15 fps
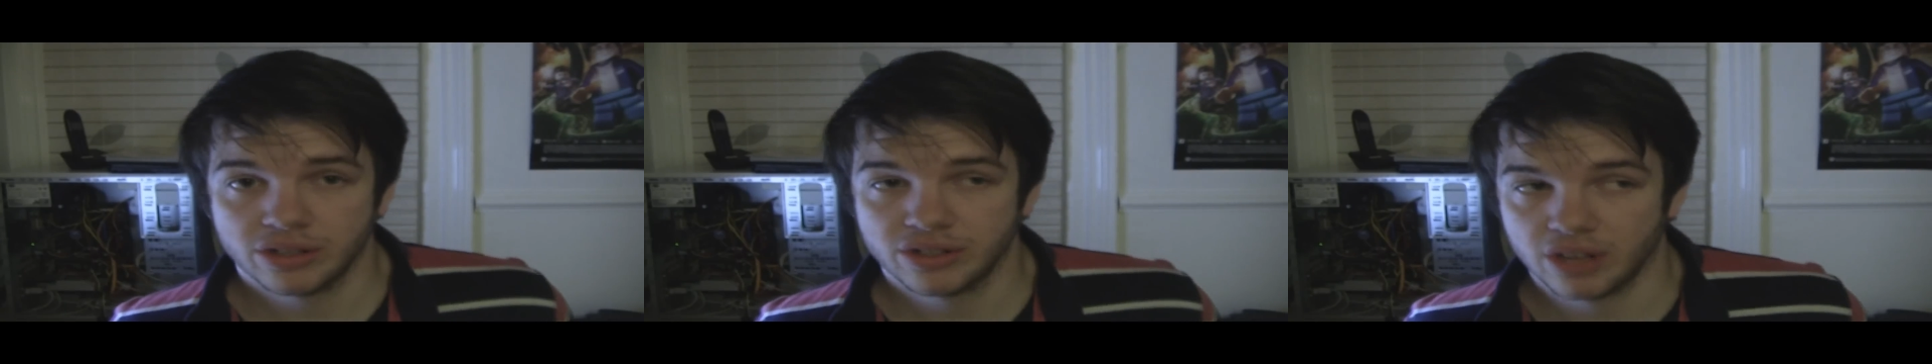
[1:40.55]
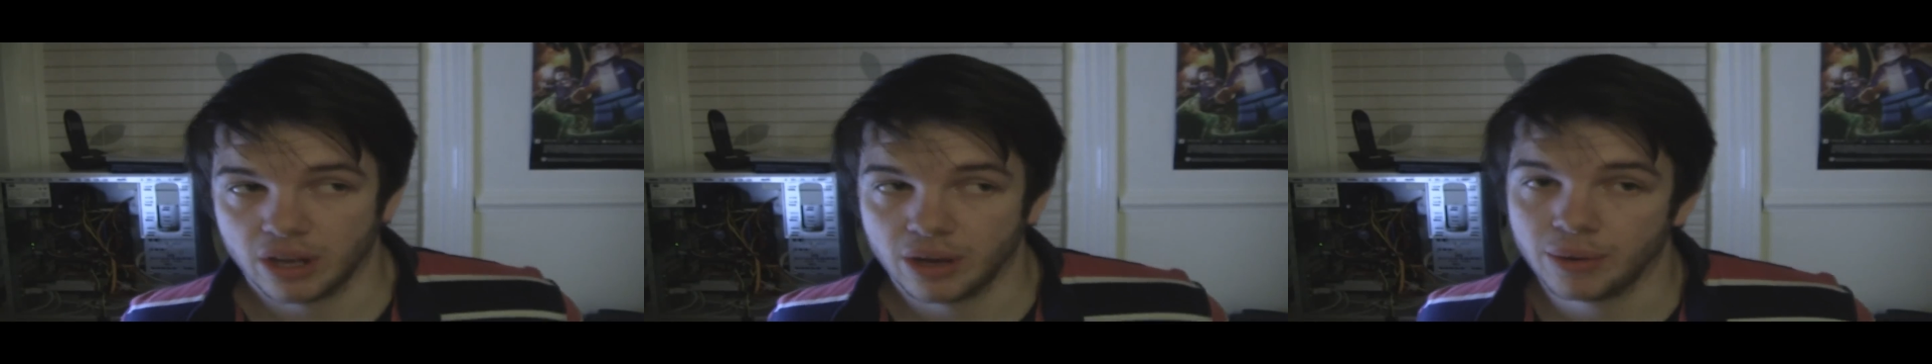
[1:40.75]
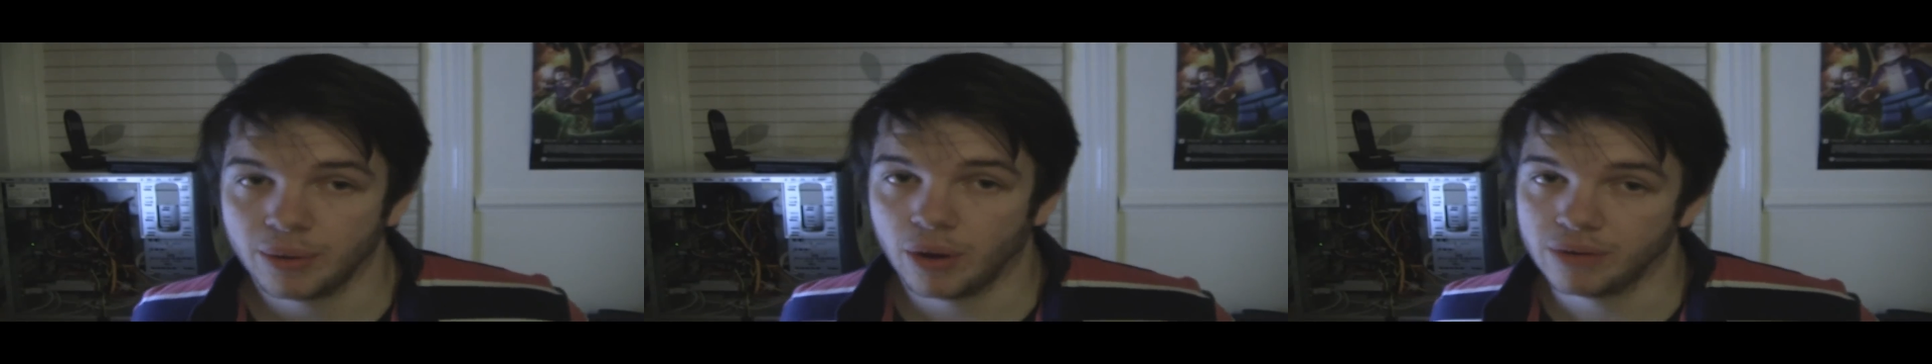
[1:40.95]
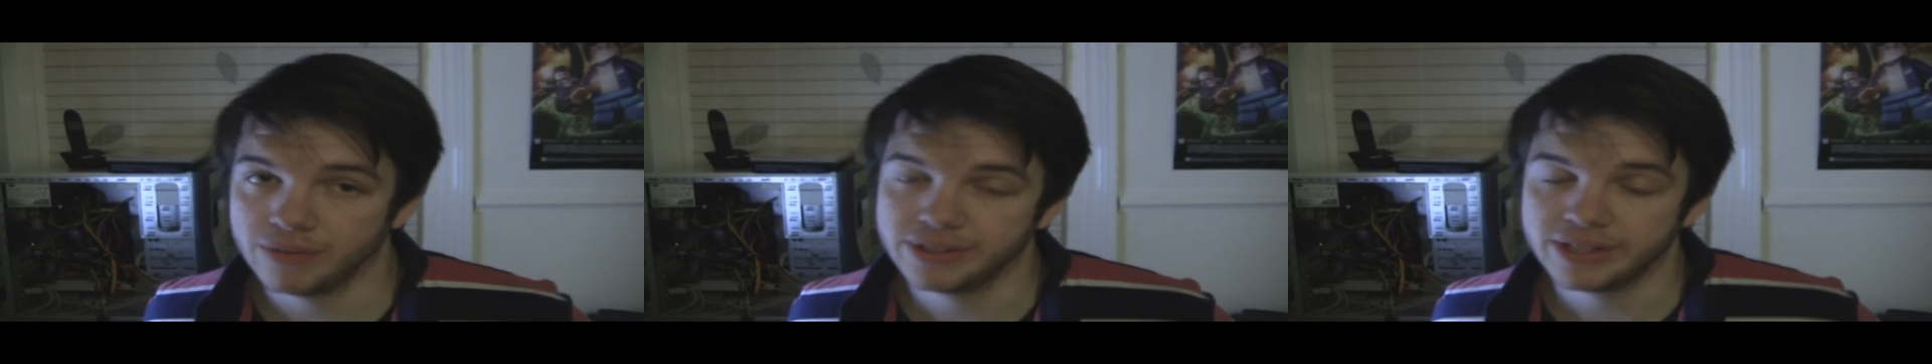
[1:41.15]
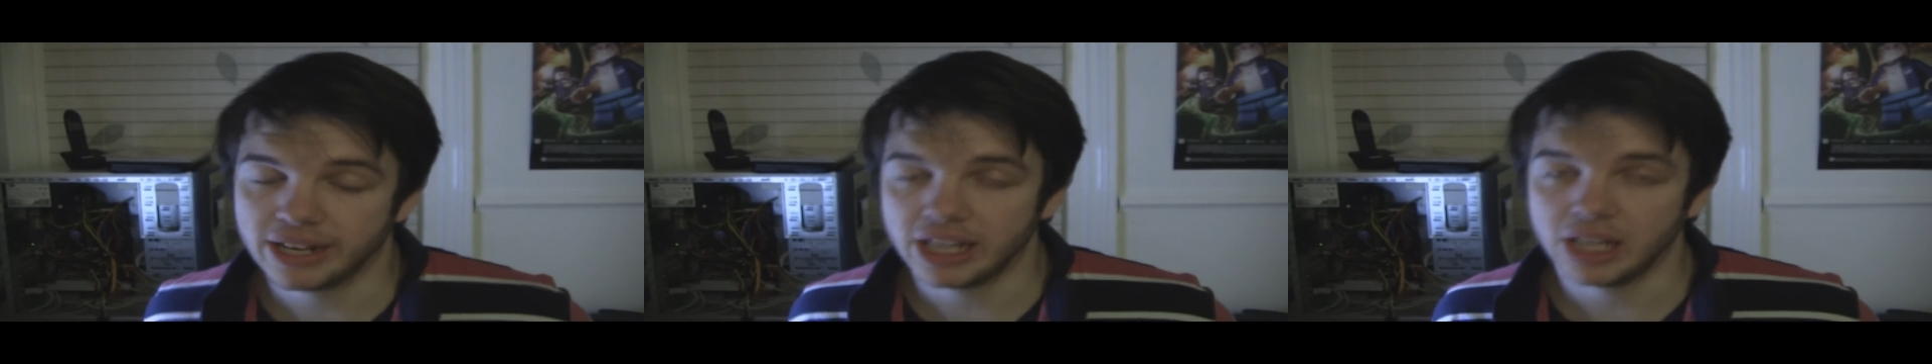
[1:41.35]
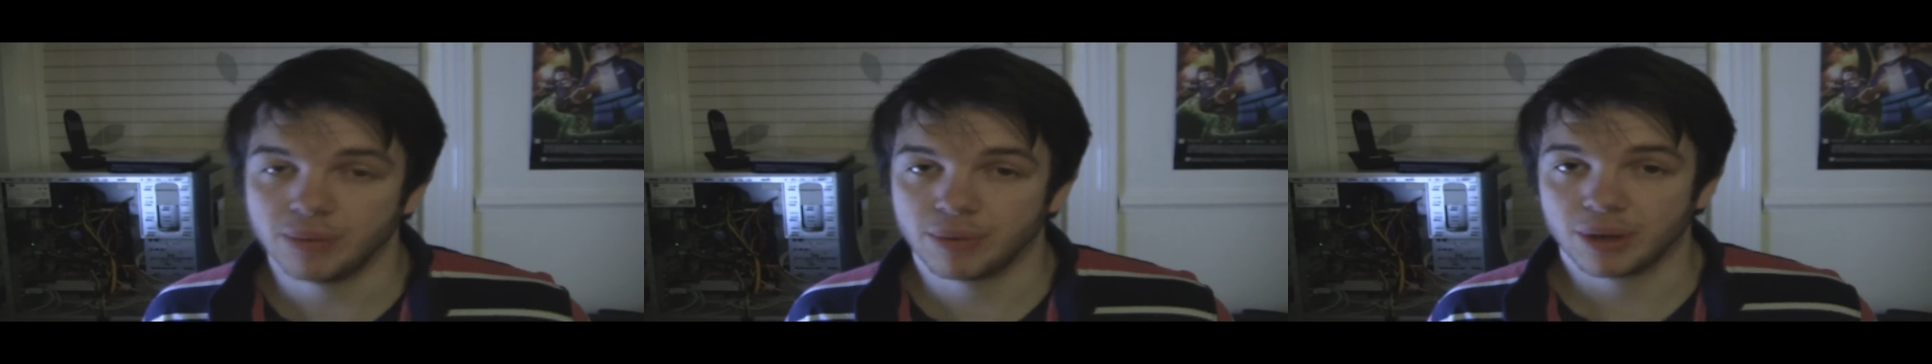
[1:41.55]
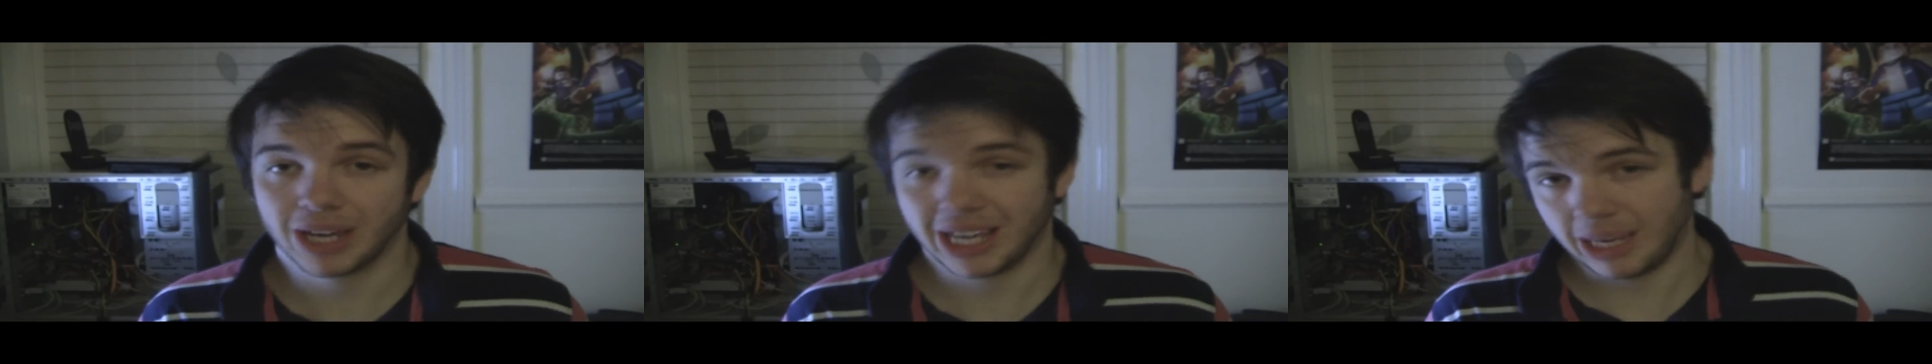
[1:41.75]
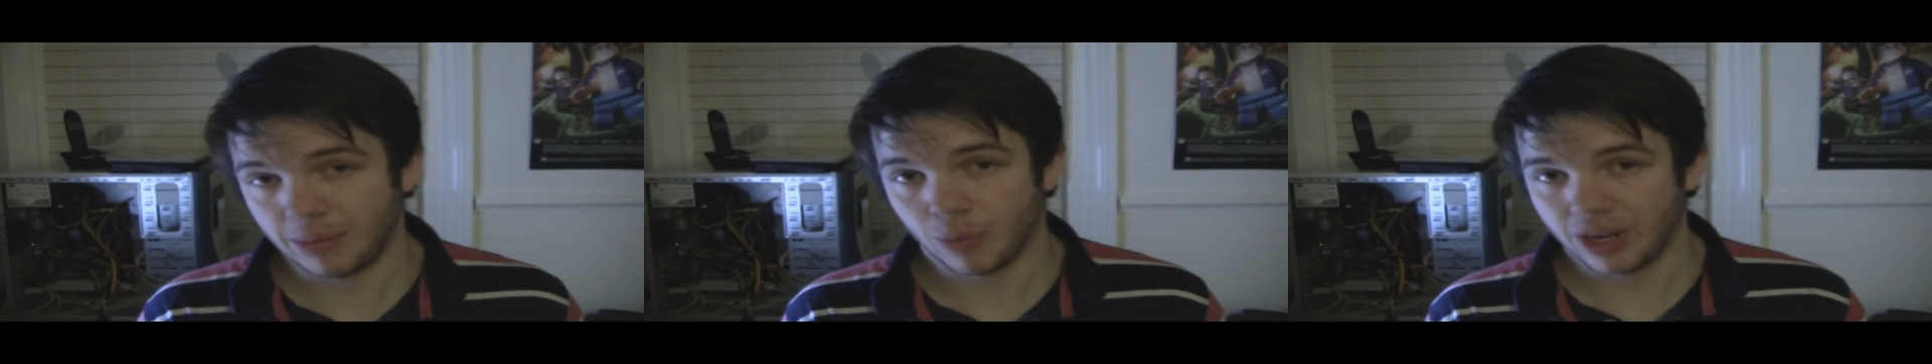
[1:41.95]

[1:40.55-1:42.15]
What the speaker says: So obviously you want to keep